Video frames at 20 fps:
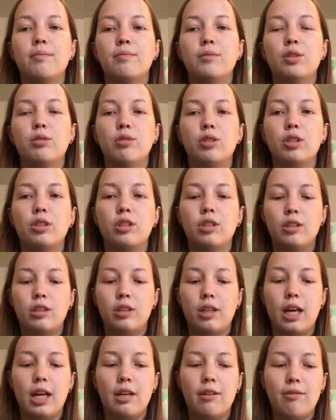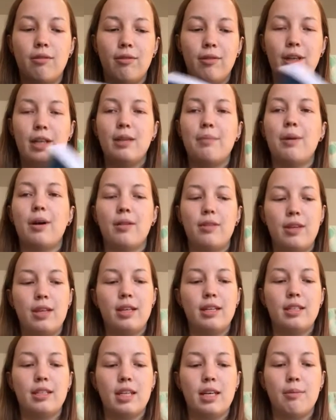So it's good to kind of read about the
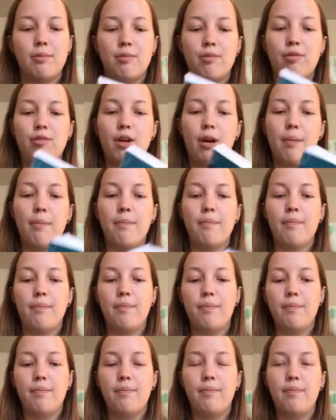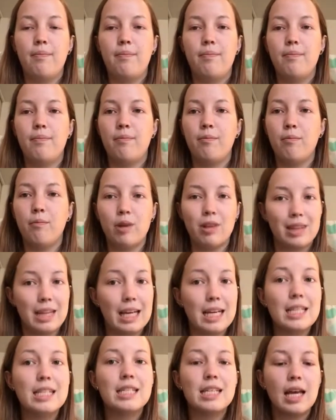exam from what
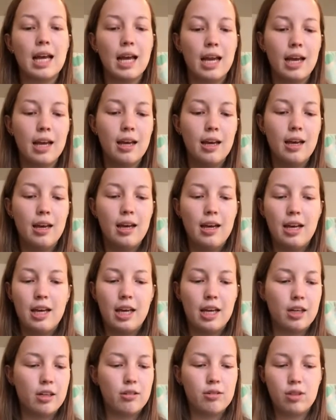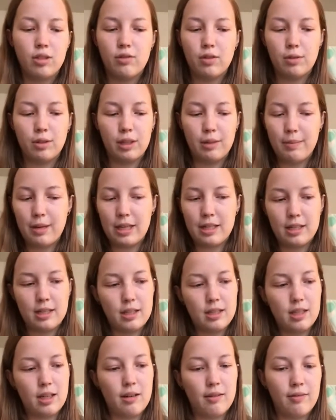they say. It goes over really basic
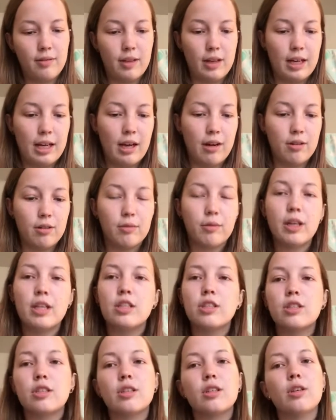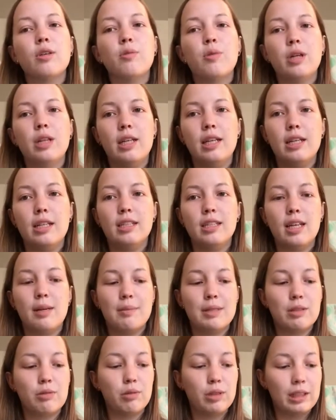stuff like how to register, what the
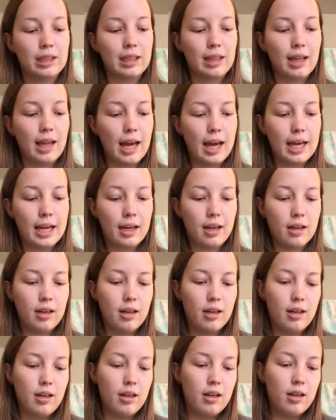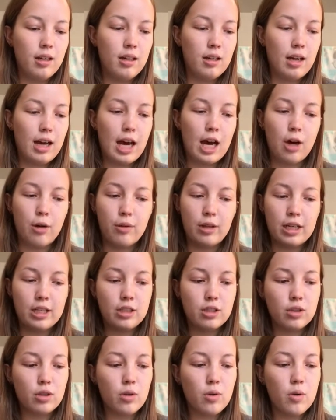exam is really like, how they
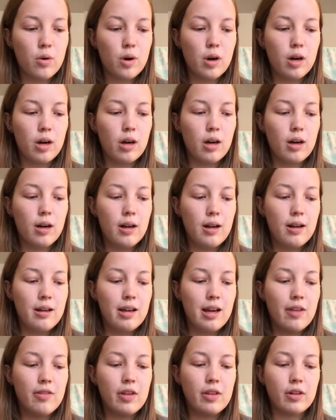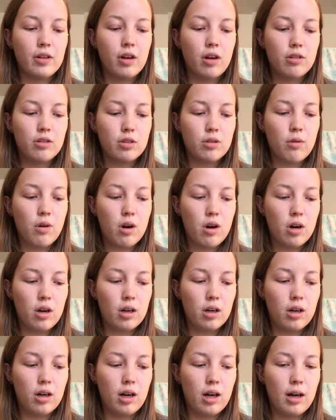score, and then there also
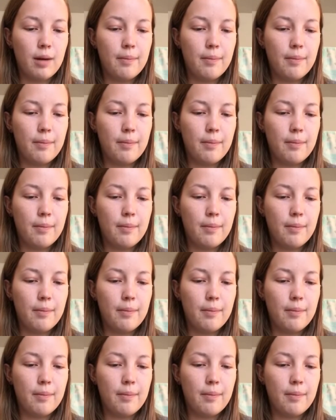are